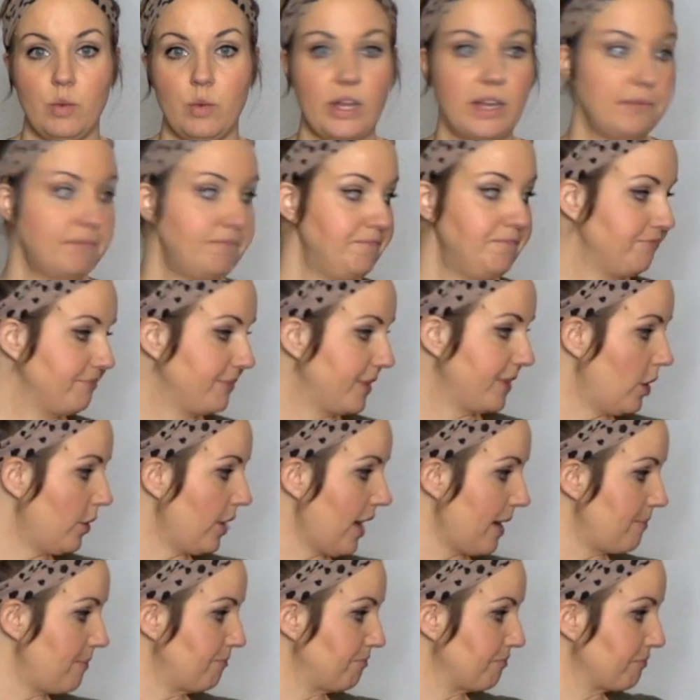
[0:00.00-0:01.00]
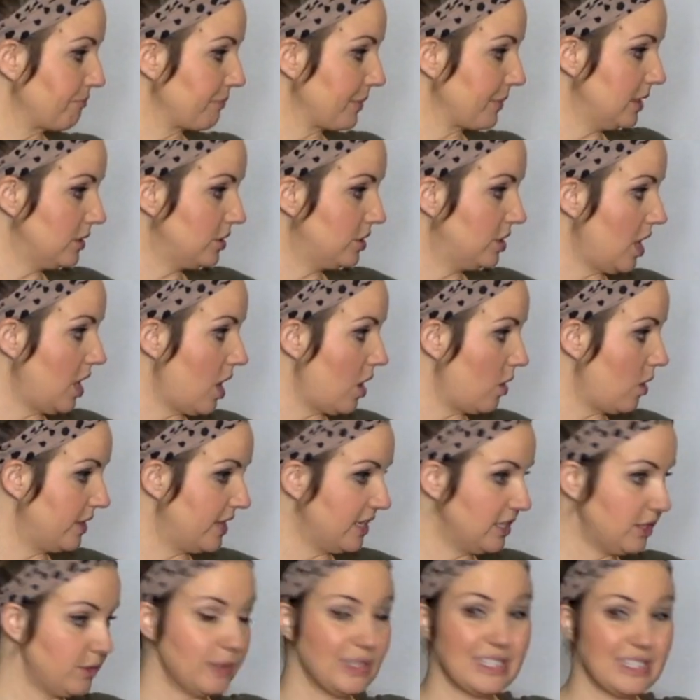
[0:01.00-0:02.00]
when. Okay, so
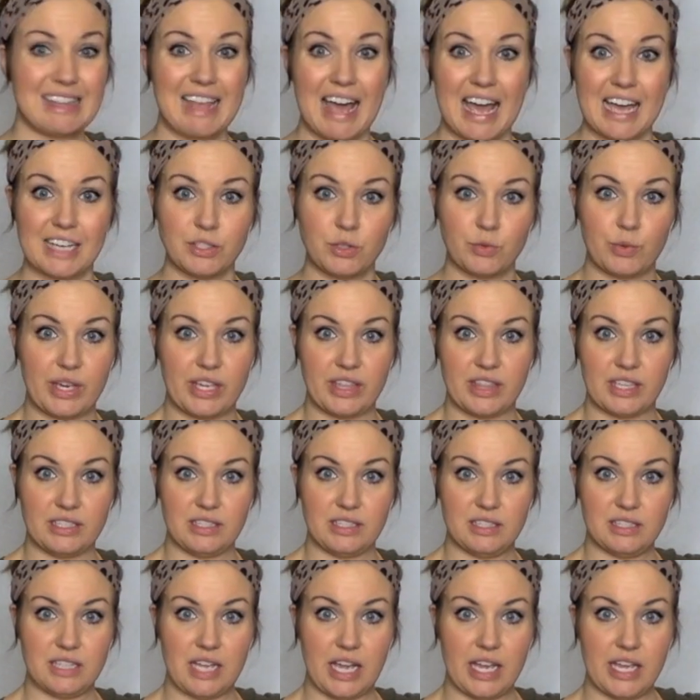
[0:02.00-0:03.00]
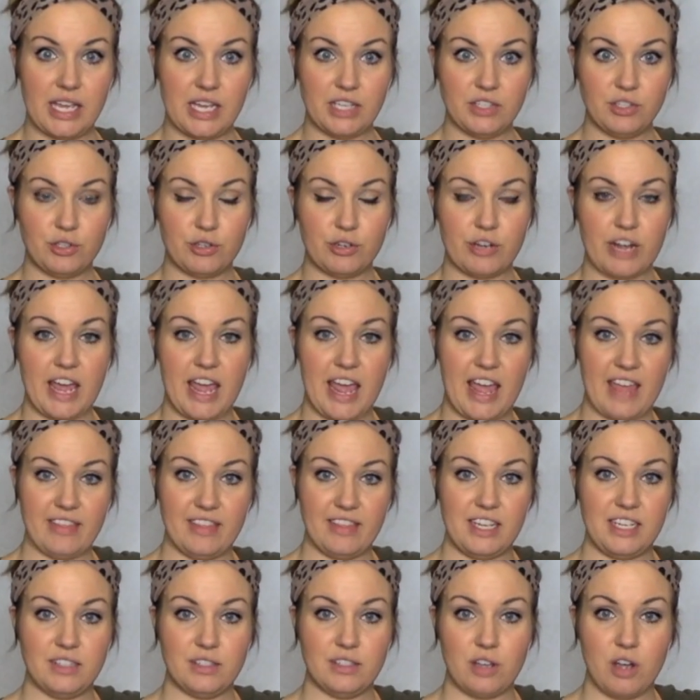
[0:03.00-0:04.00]
this was last week. This is not yesterday, and
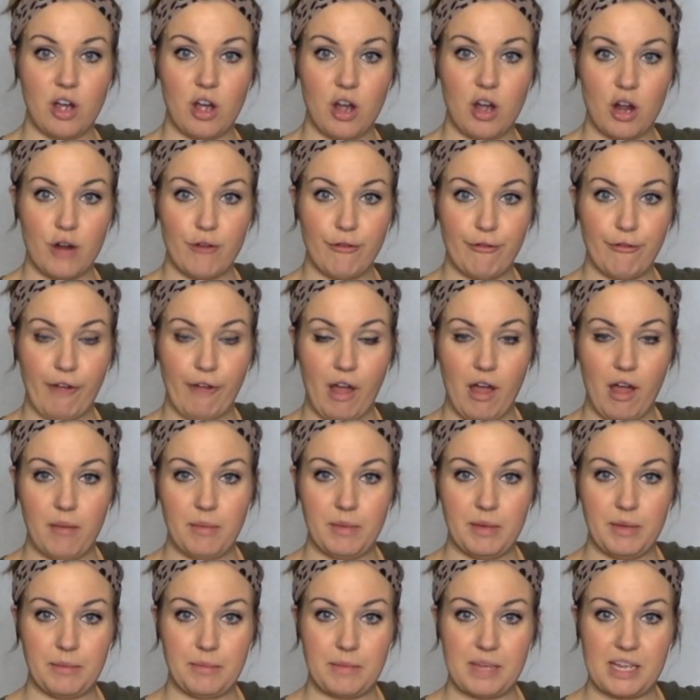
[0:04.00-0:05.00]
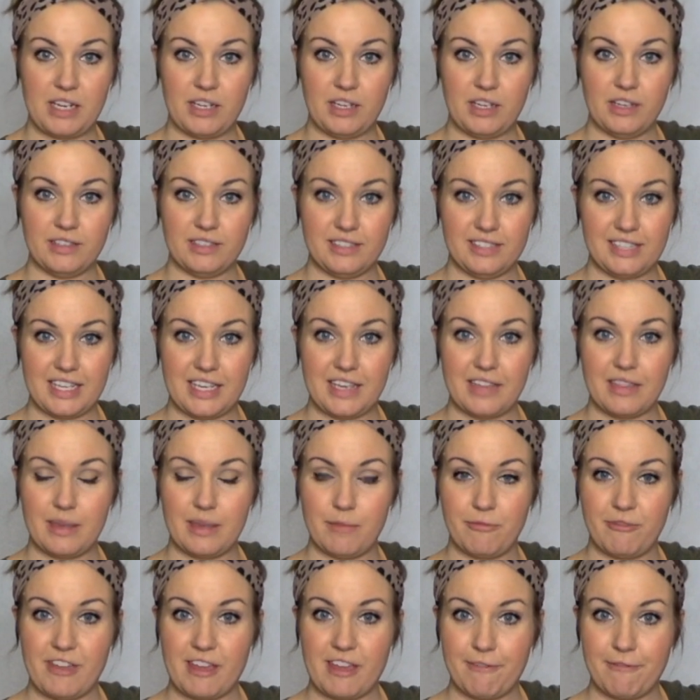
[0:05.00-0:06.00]
these are from me seeing
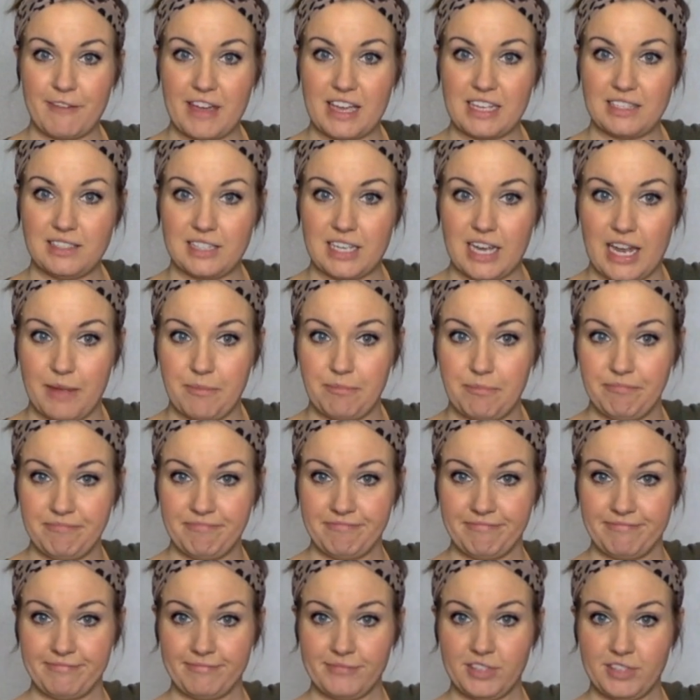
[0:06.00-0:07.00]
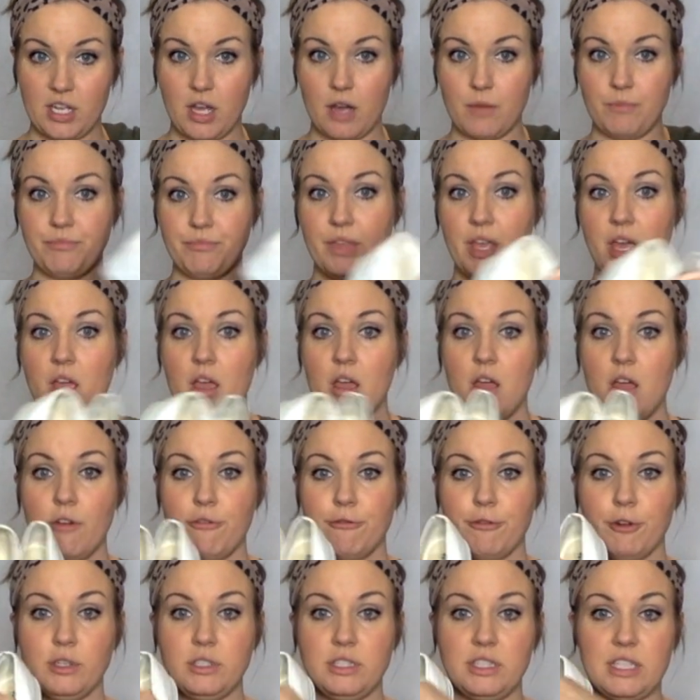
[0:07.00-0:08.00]
them via FaceTime. So
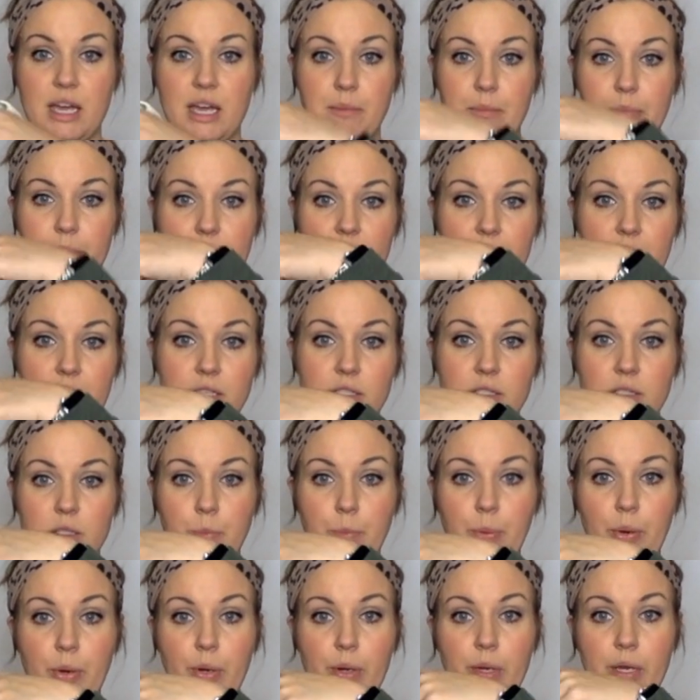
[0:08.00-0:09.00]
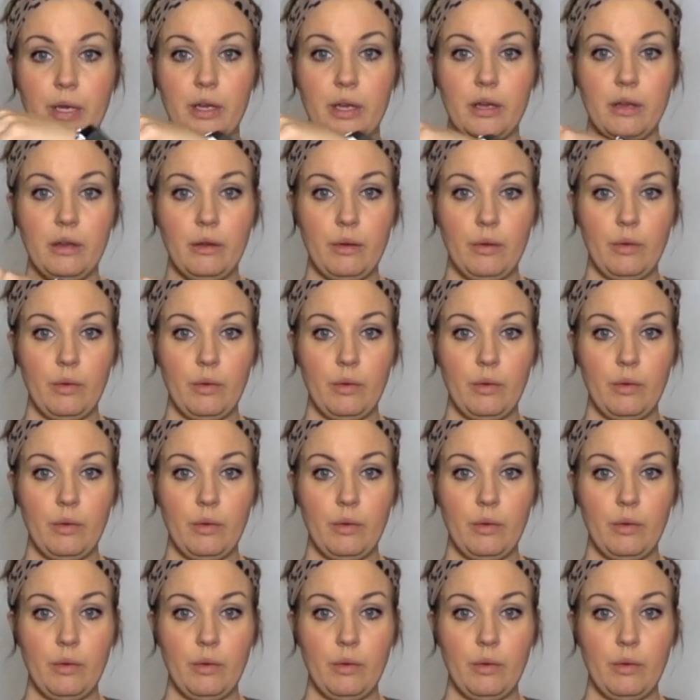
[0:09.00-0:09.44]
first up, Superga